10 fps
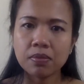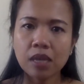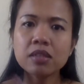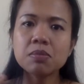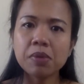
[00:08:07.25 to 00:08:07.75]

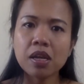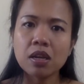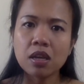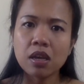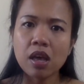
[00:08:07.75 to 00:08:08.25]

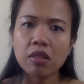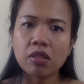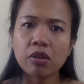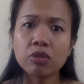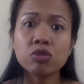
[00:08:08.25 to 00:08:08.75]
explaining, and
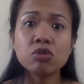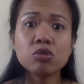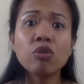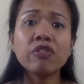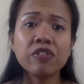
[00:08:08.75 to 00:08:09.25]
there's
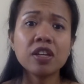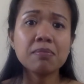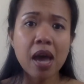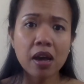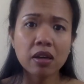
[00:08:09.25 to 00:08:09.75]
no
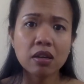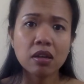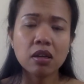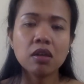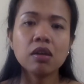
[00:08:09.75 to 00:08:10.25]
feedback
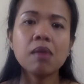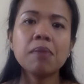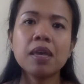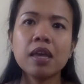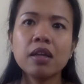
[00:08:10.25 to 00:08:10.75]

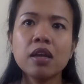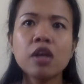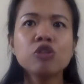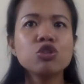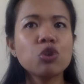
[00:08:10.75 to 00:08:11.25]
coming in.
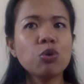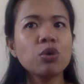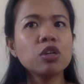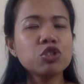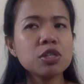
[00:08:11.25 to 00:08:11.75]
So
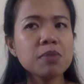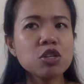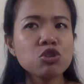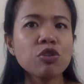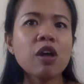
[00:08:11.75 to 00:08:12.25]
just make
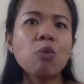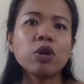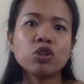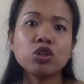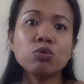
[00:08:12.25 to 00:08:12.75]
sure that
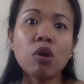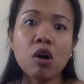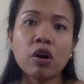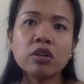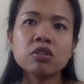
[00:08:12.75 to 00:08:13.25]
when you
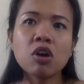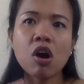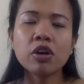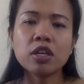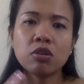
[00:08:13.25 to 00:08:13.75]
are
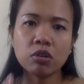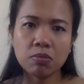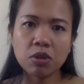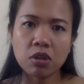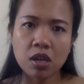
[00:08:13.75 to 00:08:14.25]
talking or
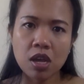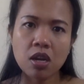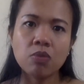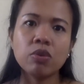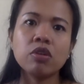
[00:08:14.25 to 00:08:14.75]

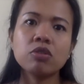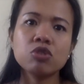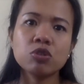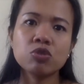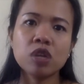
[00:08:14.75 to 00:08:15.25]
communicating with your
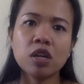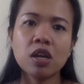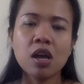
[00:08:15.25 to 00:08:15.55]
children,